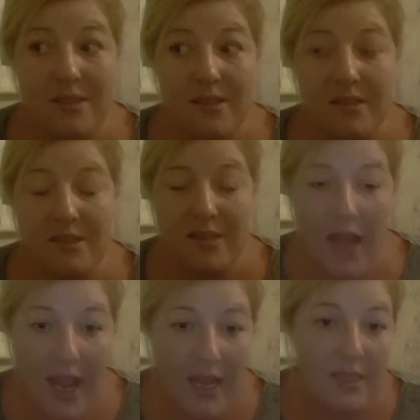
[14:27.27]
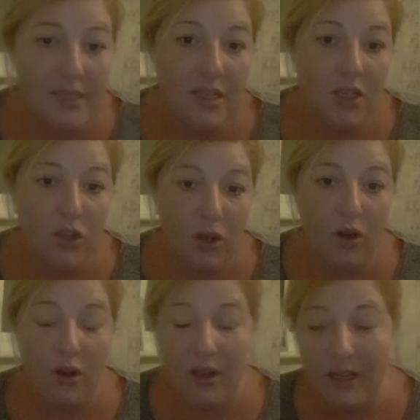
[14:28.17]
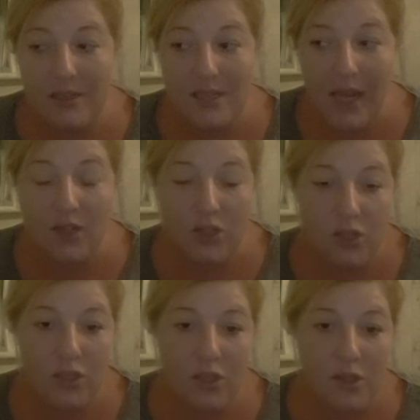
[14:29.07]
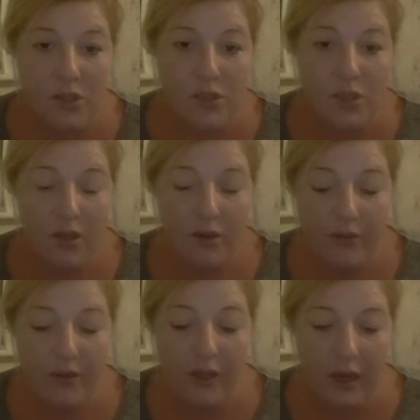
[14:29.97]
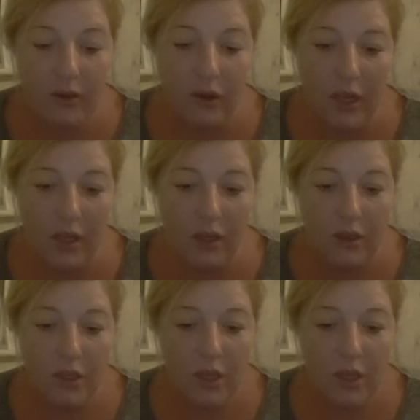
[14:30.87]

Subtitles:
state your intentions for the little girl